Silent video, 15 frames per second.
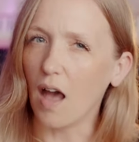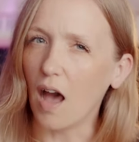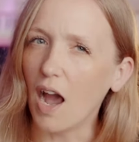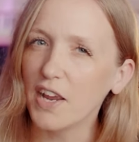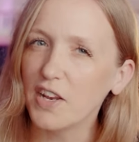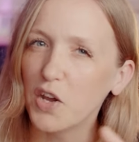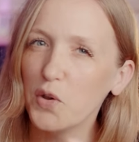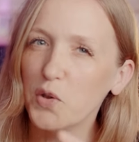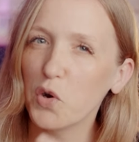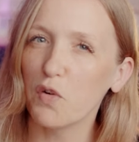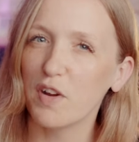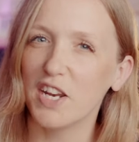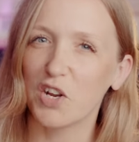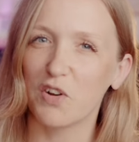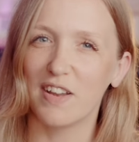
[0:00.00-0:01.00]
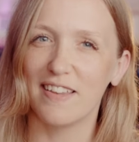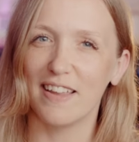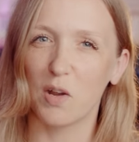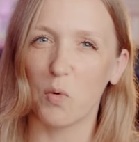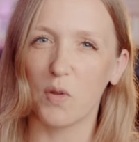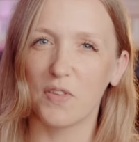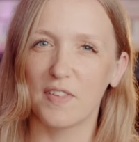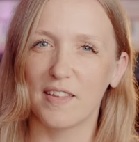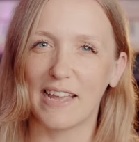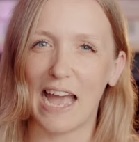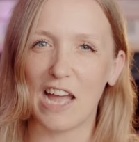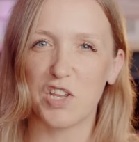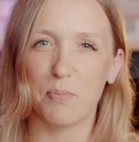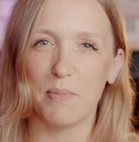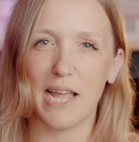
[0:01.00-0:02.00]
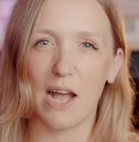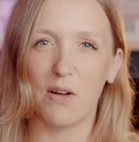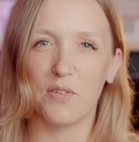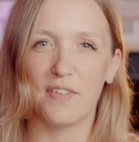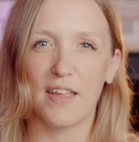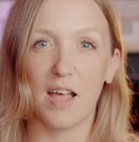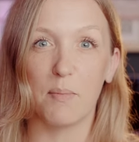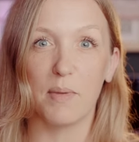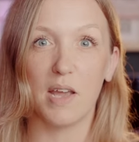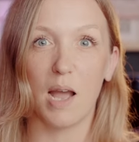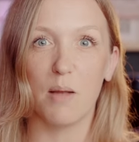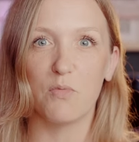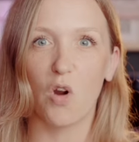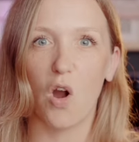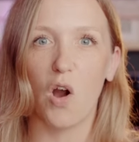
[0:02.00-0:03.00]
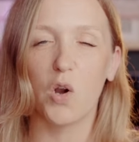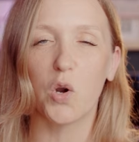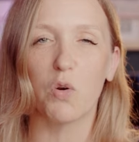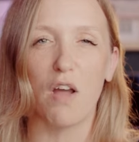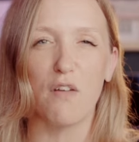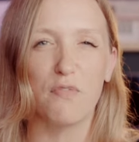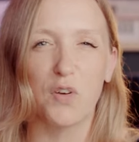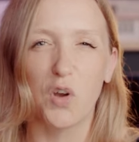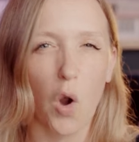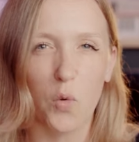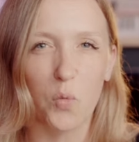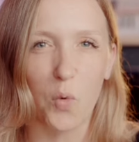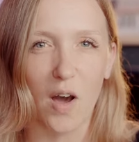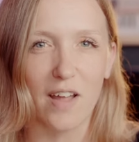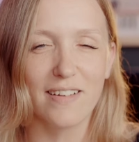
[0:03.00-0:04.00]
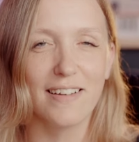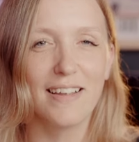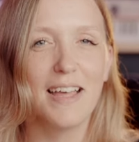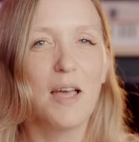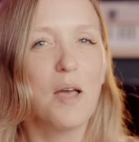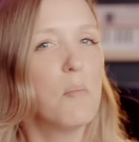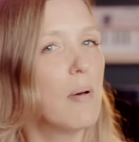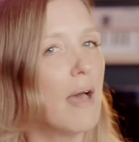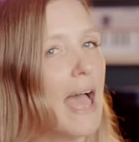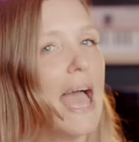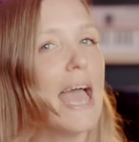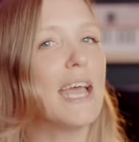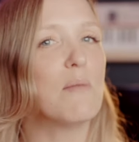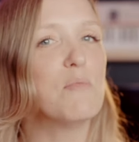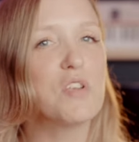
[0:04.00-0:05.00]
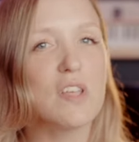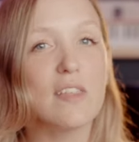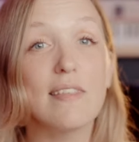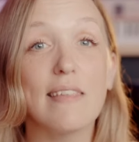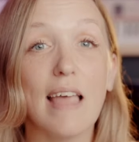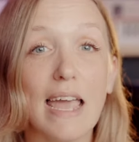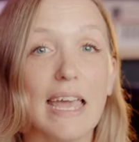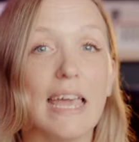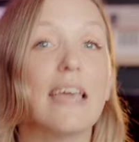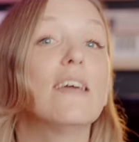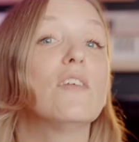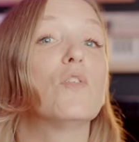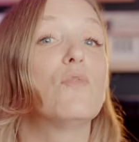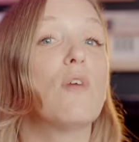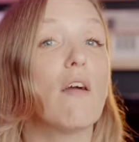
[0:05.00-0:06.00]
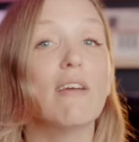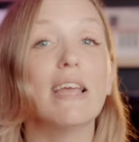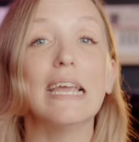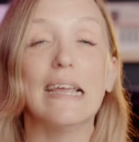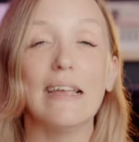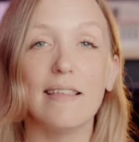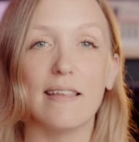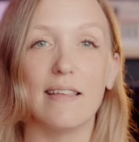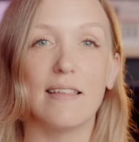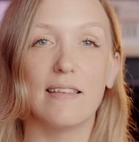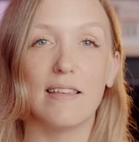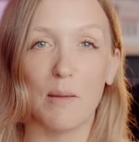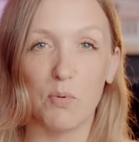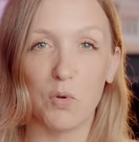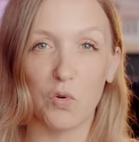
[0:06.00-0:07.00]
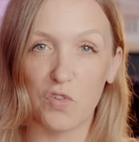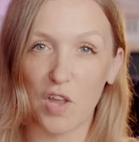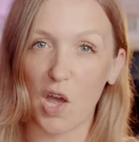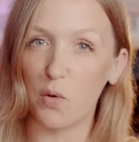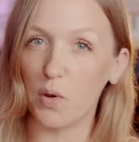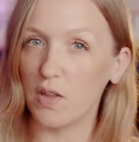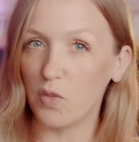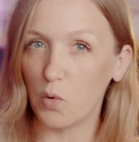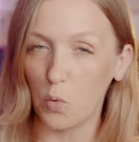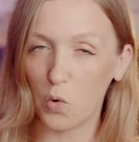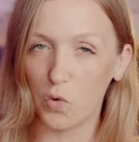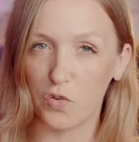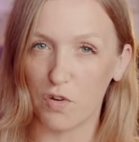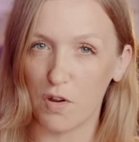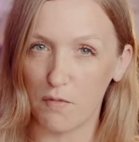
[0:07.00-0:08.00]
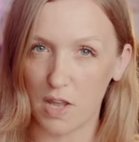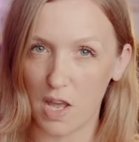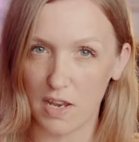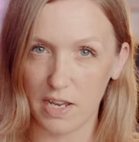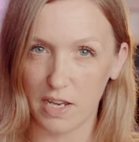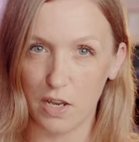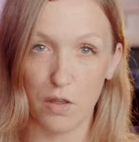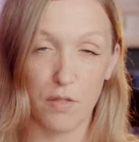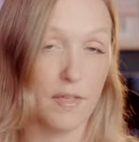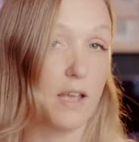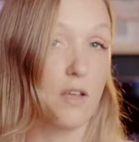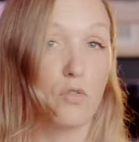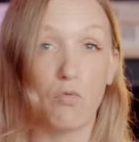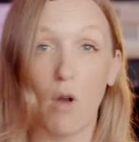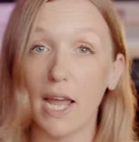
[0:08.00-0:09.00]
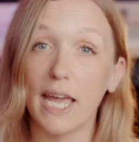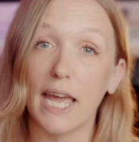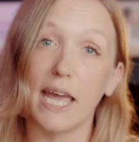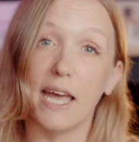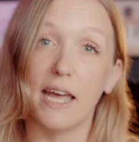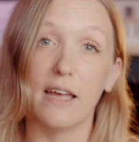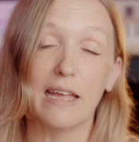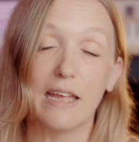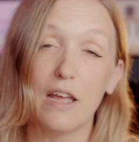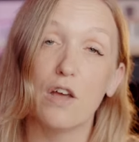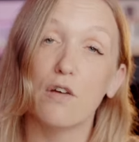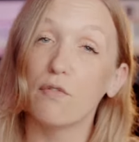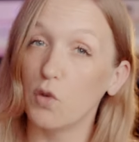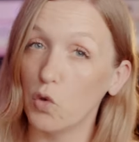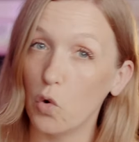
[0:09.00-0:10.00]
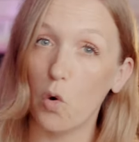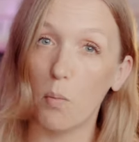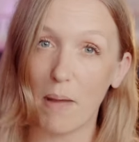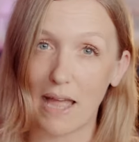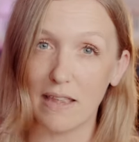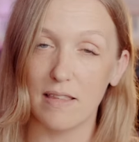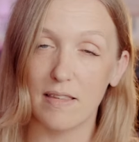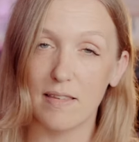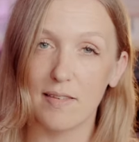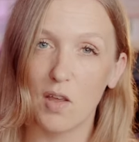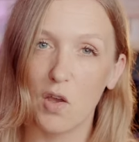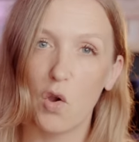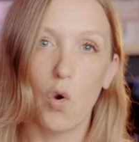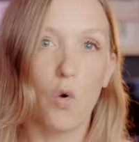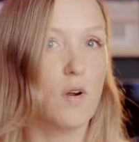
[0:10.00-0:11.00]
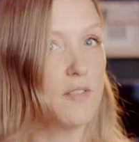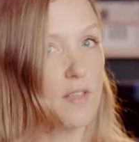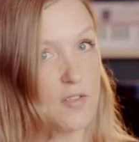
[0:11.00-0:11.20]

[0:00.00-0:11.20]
I know your inner critic wants to catch me out and tell me I'm wrong or I've forgotten one, but hey, I'm just saying it's very easy to dip your toe in the water of learning new things right here for naught pence, or in